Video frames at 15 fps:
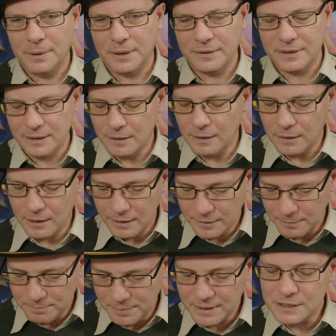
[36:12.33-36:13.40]
But the
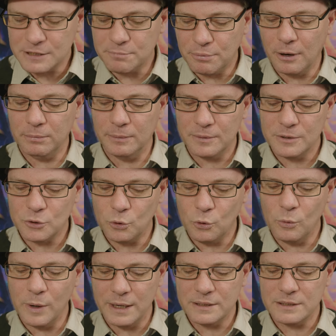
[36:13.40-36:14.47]
the biggest problem is
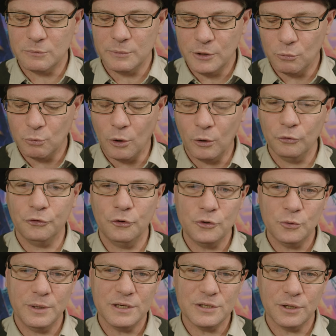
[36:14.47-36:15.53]
always when you roll two
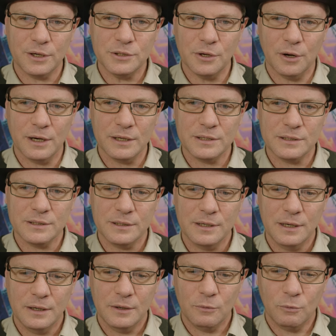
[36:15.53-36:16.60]
20 sided dice,
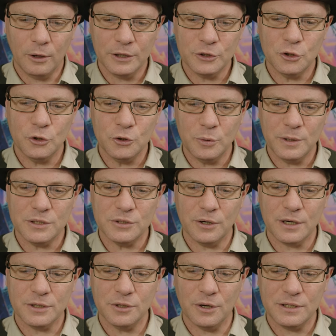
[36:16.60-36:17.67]
rolling two 20
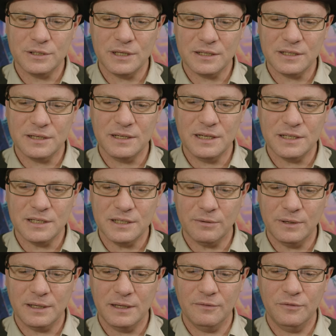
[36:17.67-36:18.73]
sided dice doesn't
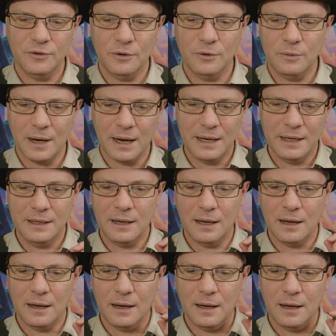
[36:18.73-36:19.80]
necessarily give you a,